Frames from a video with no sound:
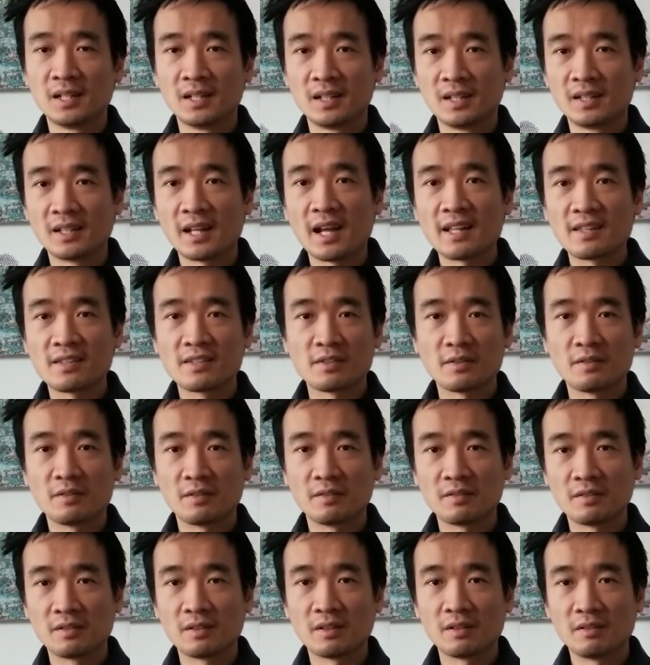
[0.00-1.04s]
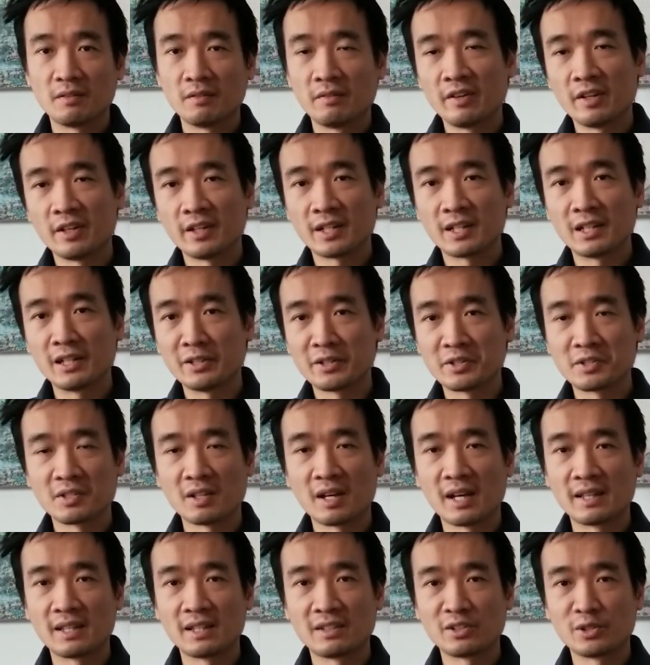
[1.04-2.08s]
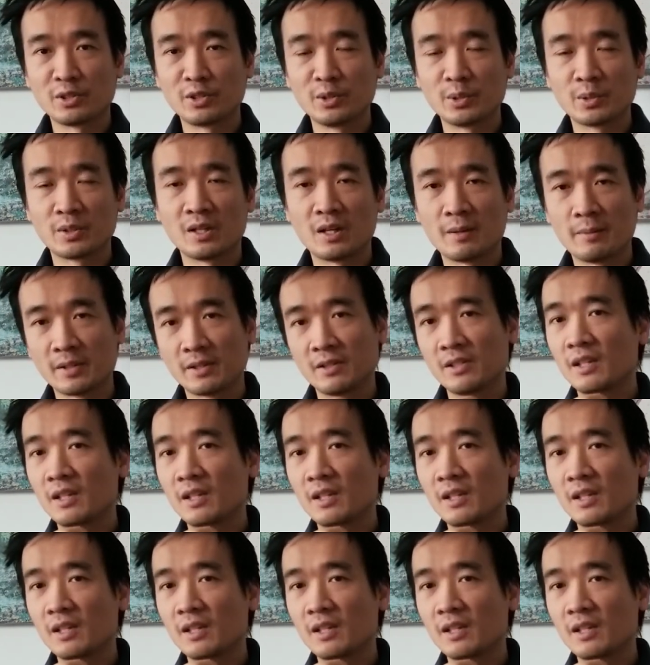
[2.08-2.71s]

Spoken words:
That's a very clear sign that they're a new comic.